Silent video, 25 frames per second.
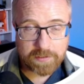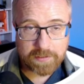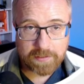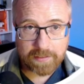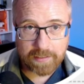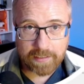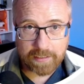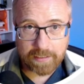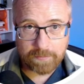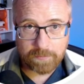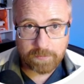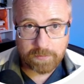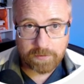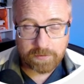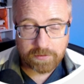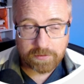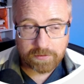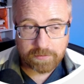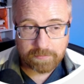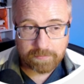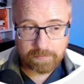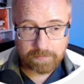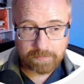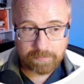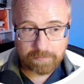themes
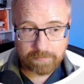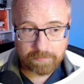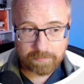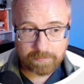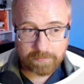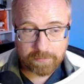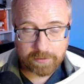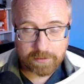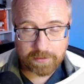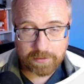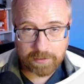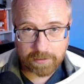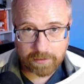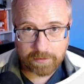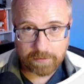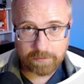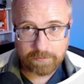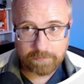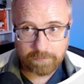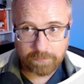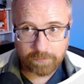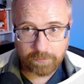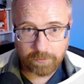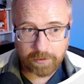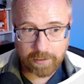still
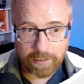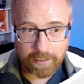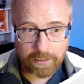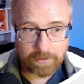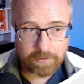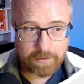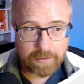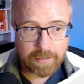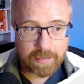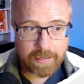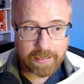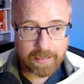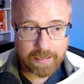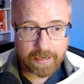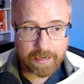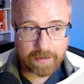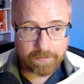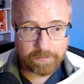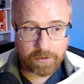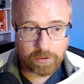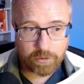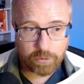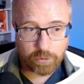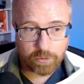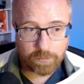for now
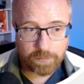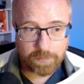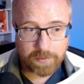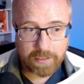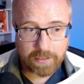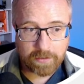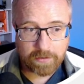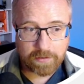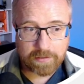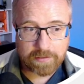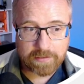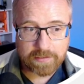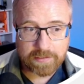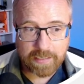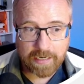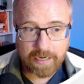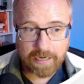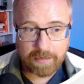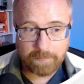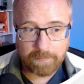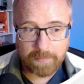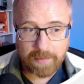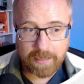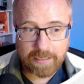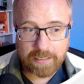have under appearance
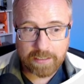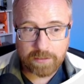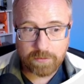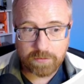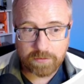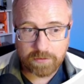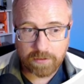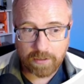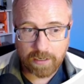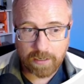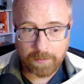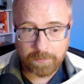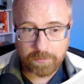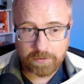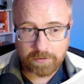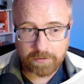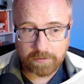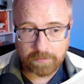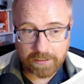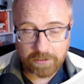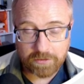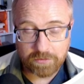a menus option. It's